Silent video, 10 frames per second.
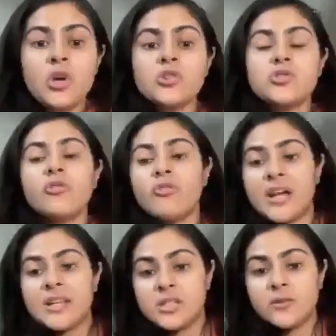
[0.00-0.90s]
So
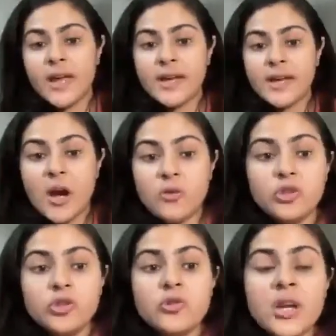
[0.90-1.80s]
once you lie
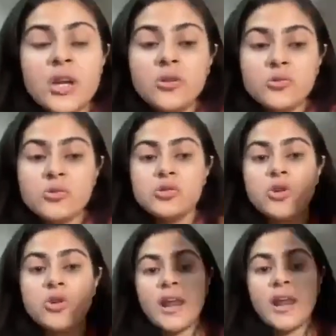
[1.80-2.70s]
down, you can use
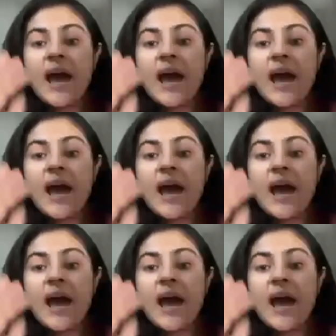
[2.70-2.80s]
your